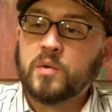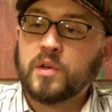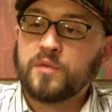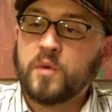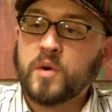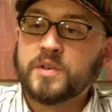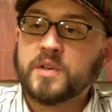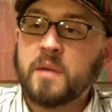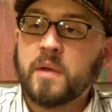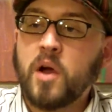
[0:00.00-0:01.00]
would look forward
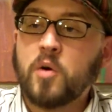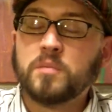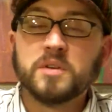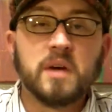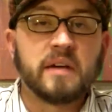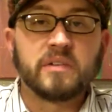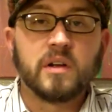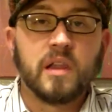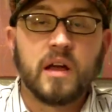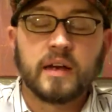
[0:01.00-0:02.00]
to coming home to after
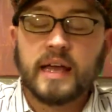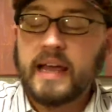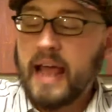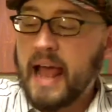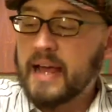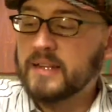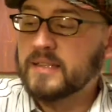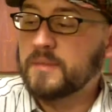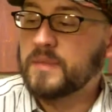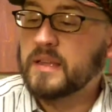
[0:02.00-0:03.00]
a long day, and
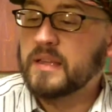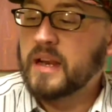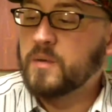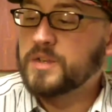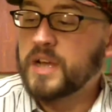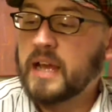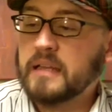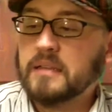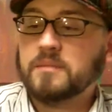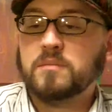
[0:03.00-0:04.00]
something that I wish I had
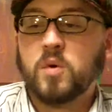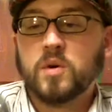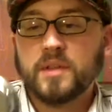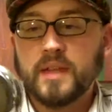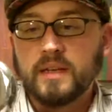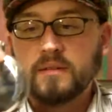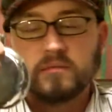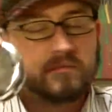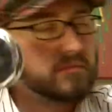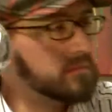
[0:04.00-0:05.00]
more than
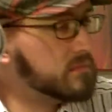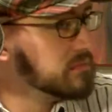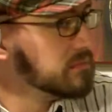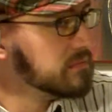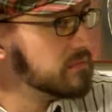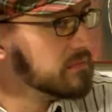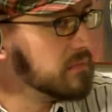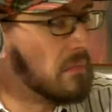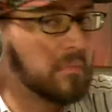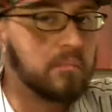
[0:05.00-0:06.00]

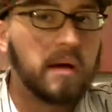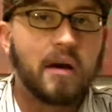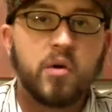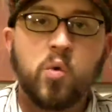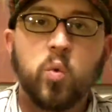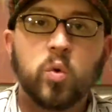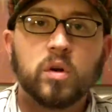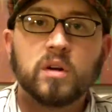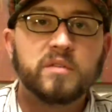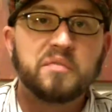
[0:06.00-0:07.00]
about a
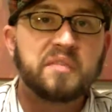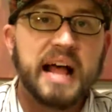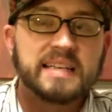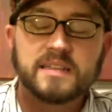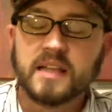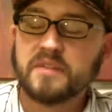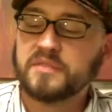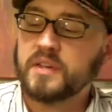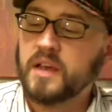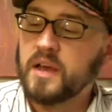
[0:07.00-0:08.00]
quarter of a flask
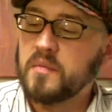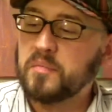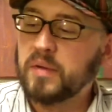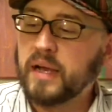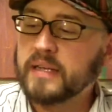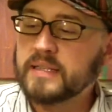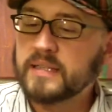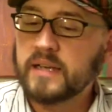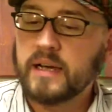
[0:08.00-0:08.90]
left. But